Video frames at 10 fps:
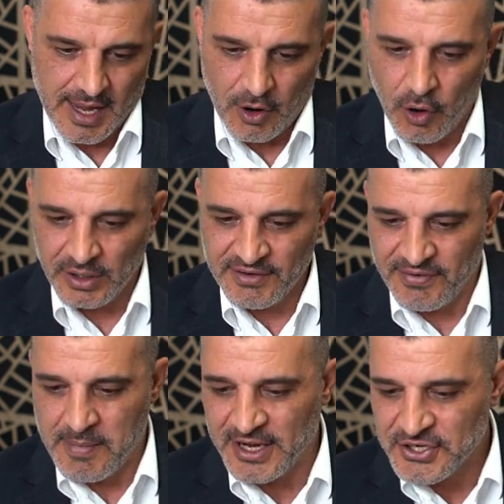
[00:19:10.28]
all
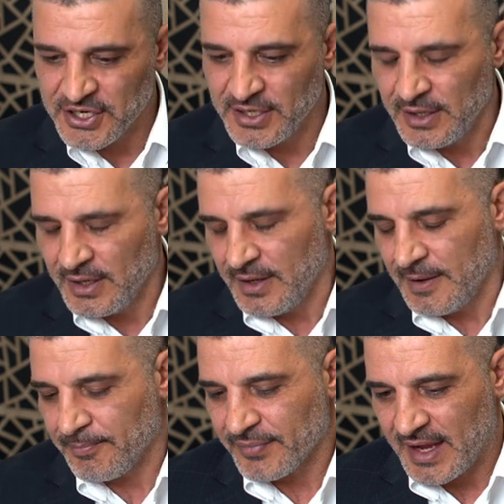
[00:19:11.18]
information
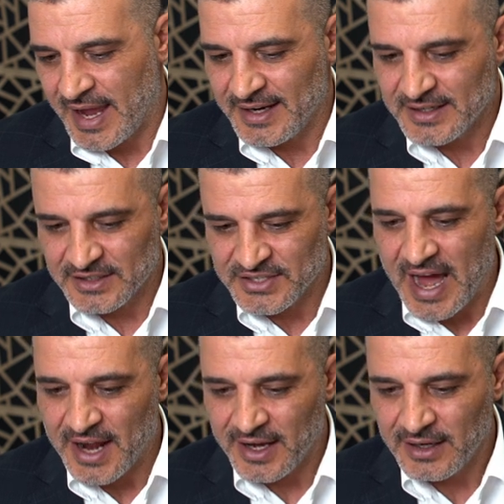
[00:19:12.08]
and
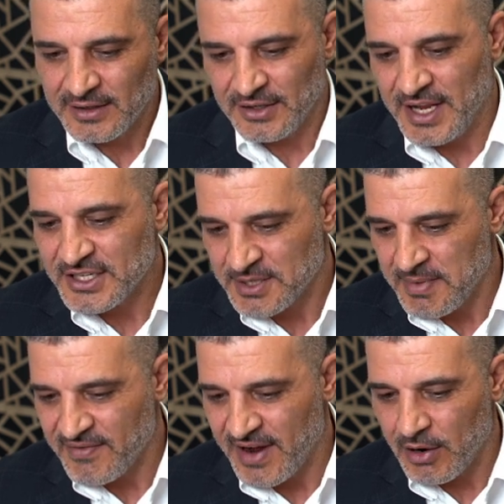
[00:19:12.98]
data needs to be
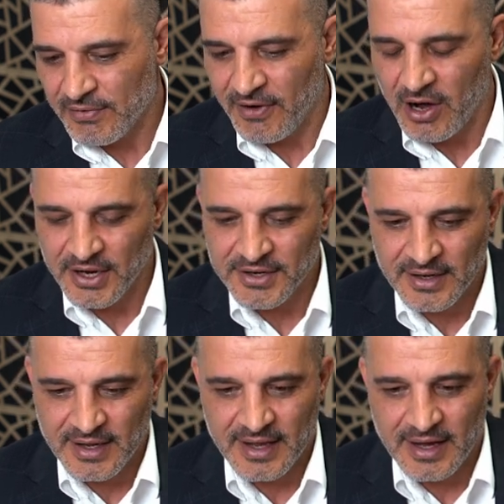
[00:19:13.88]
verified.
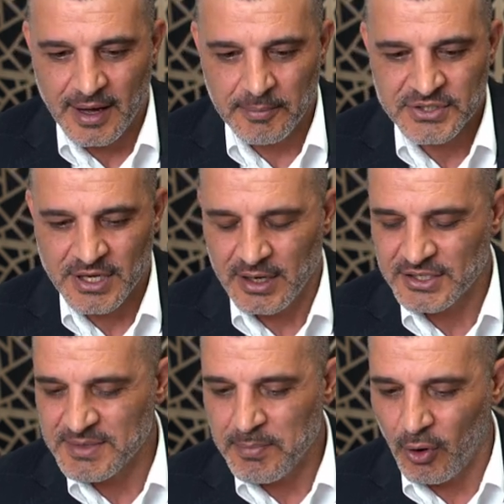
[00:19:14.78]
So it's
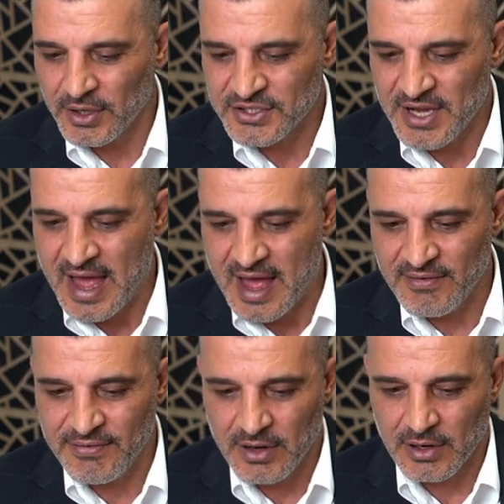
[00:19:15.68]
important to have
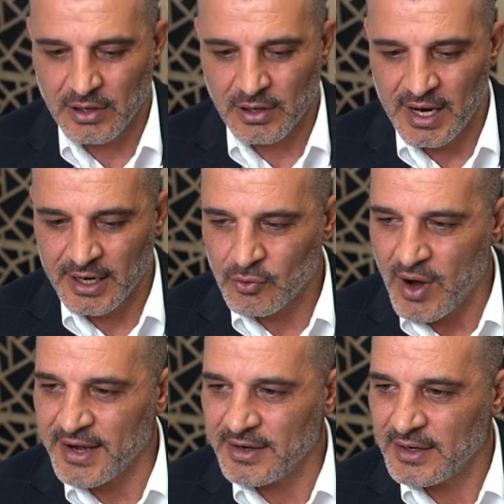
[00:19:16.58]

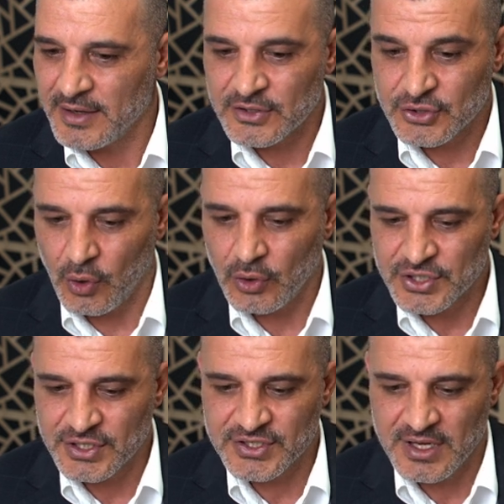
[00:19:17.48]
great
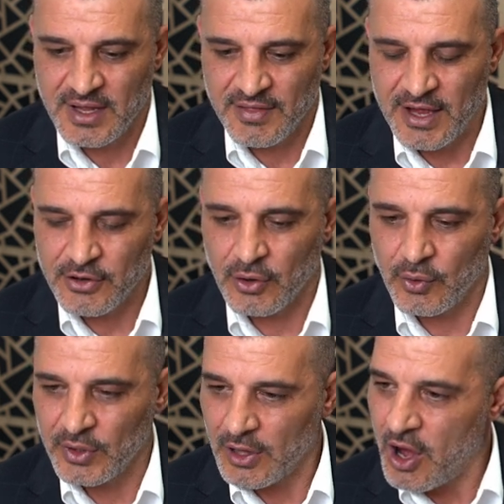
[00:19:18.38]
sources that you're
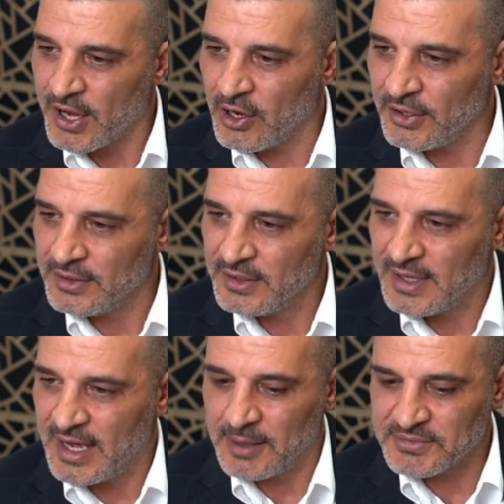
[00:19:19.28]
relying on
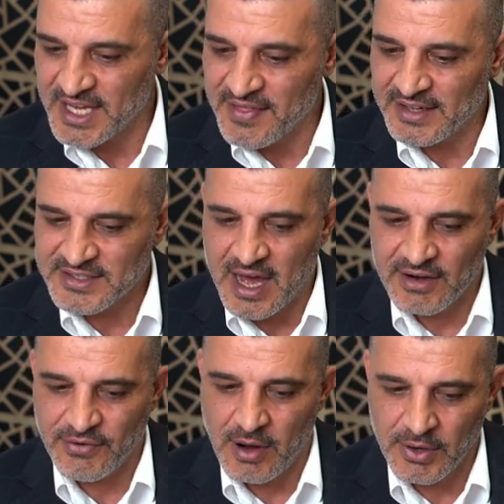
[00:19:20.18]
to get that data
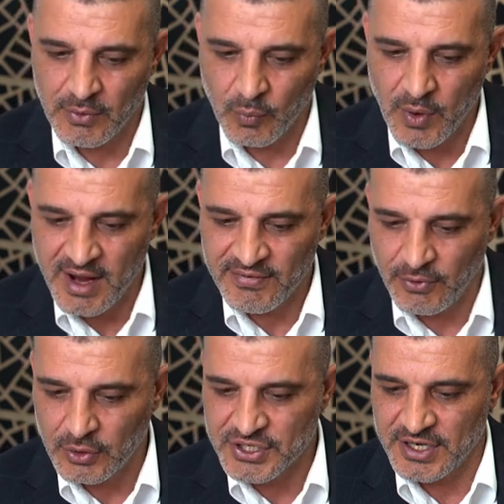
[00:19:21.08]
from. And we're
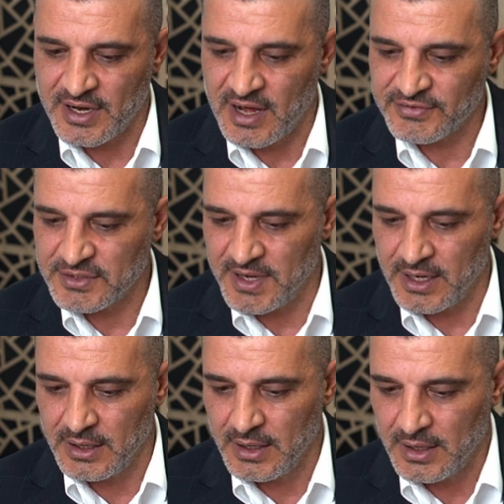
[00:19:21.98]
fortunate enough to be